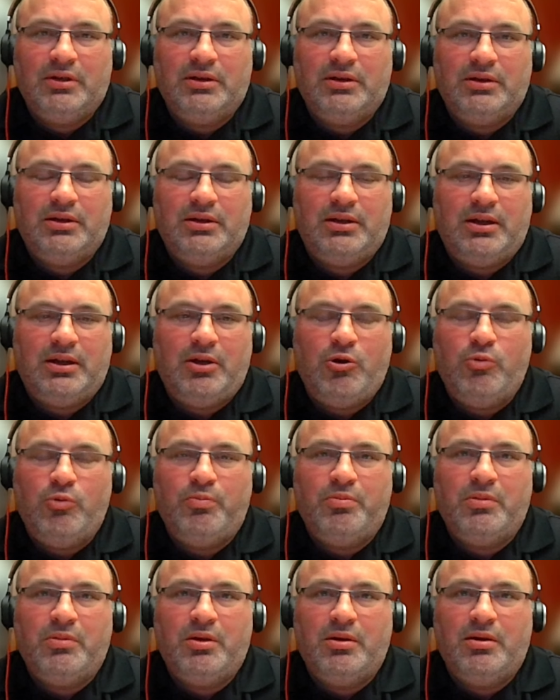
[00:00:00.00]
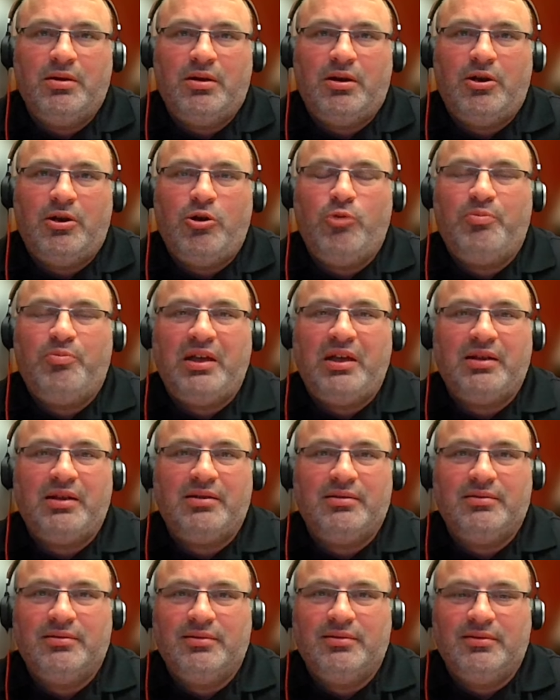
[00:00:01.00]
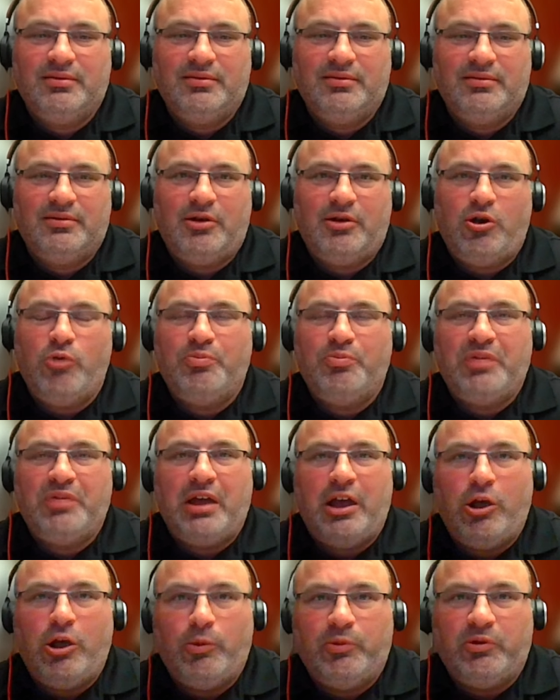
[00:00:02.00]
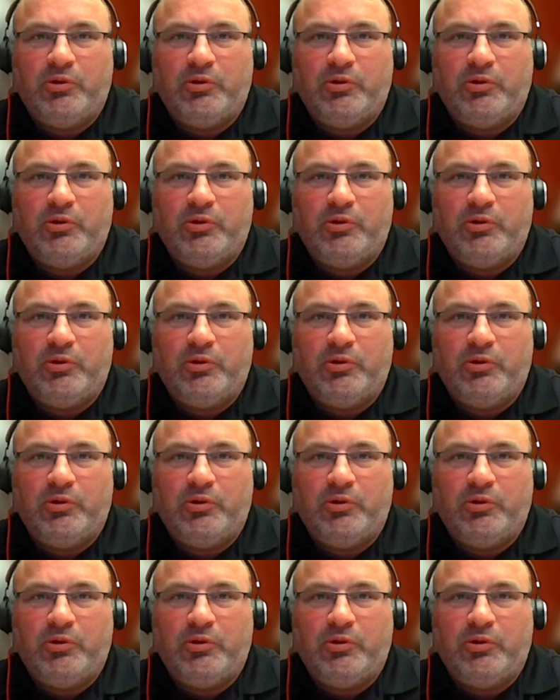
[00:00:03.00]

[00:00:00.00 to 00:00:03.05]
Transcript: I, I hope I hope that I hope that helps